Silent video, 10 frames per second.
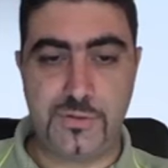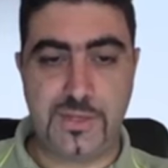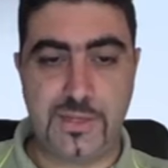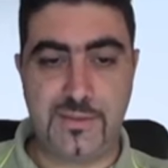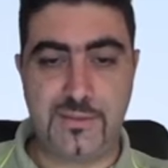it
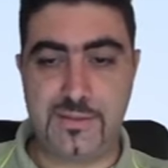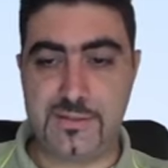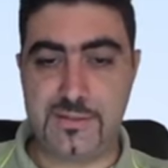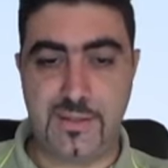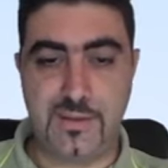like
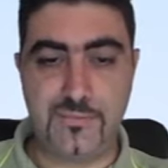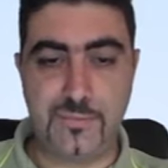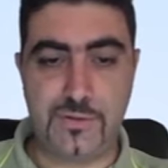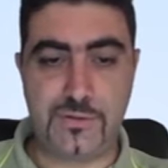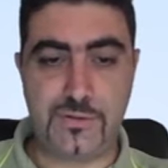this if
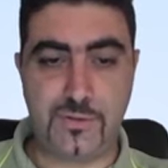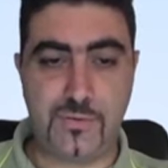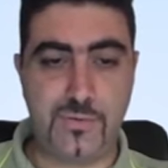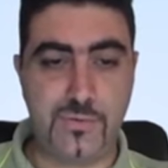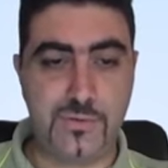we
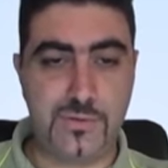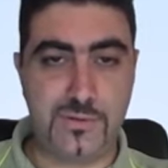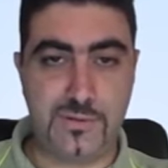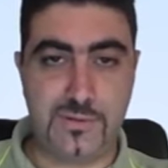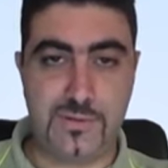so
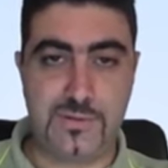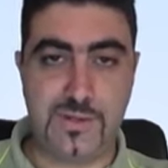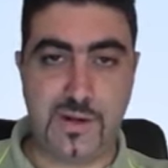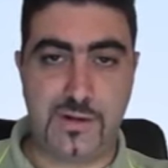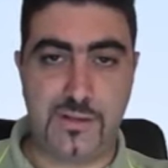
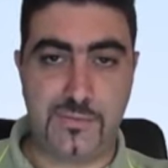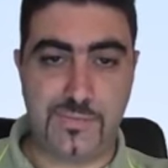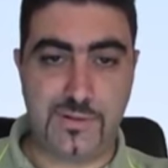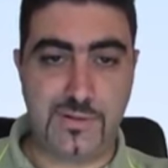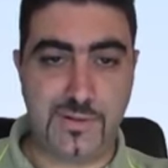desire.
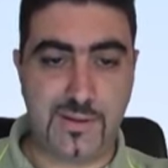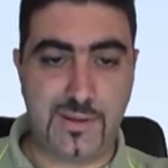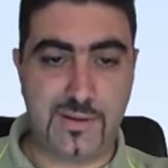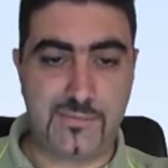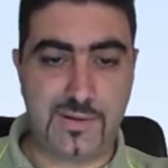Well,
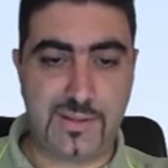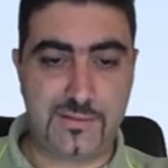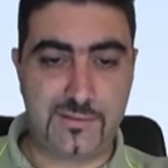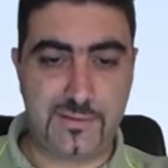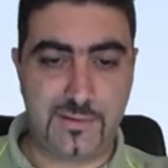
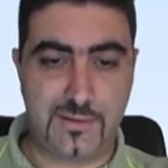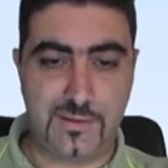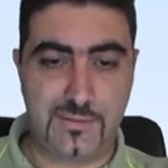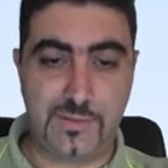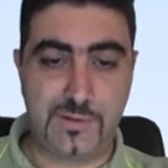unflatten uh,
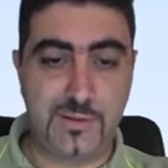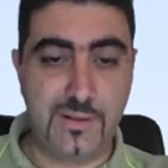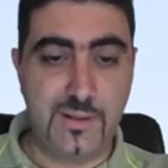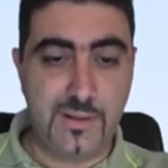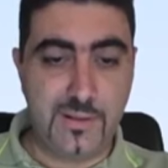it will
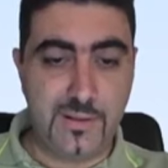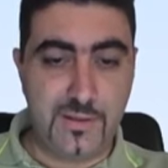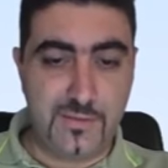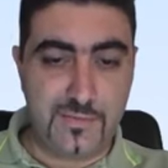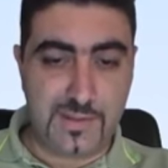
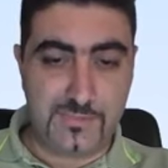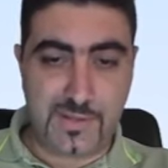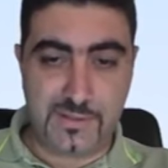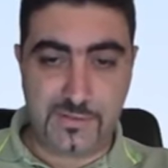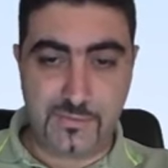flat
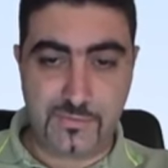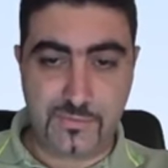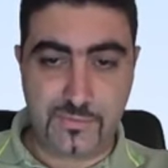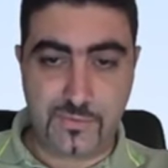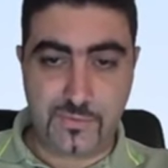pattern, of
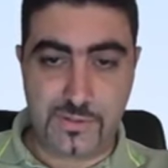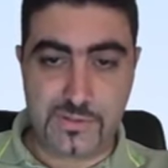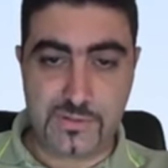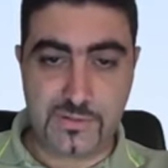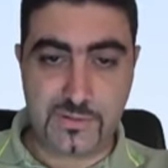
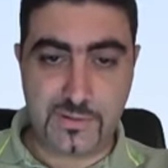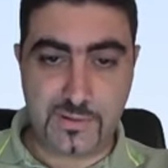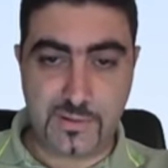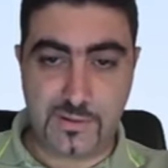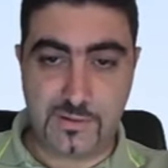course.
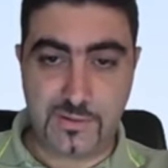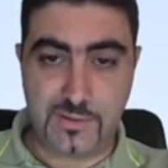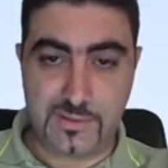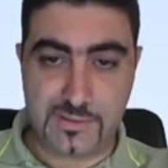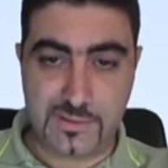Um, you
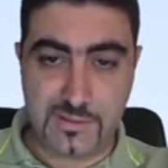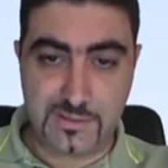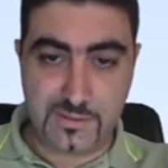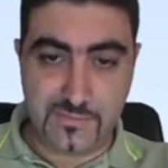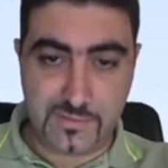can see the
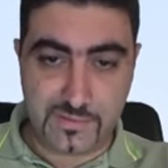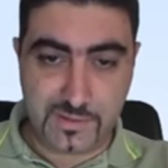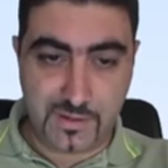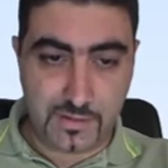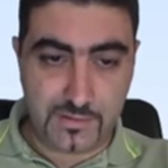different
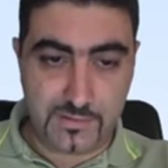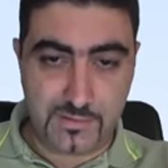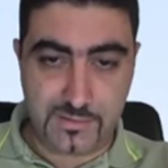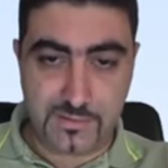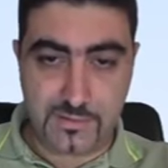cut
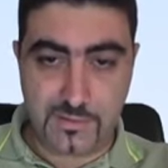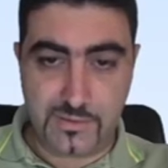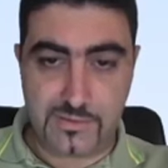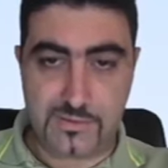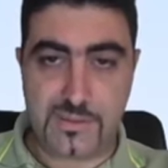mm, you
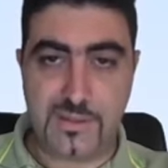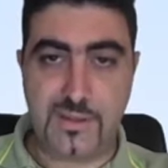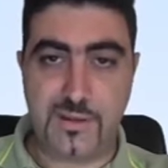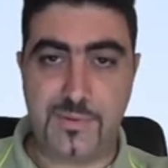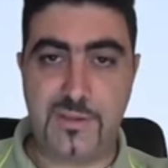need to take
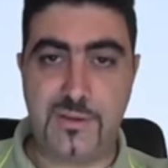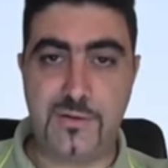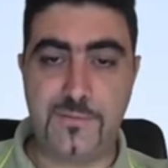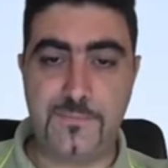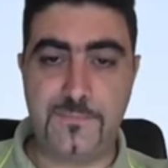up
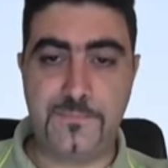here.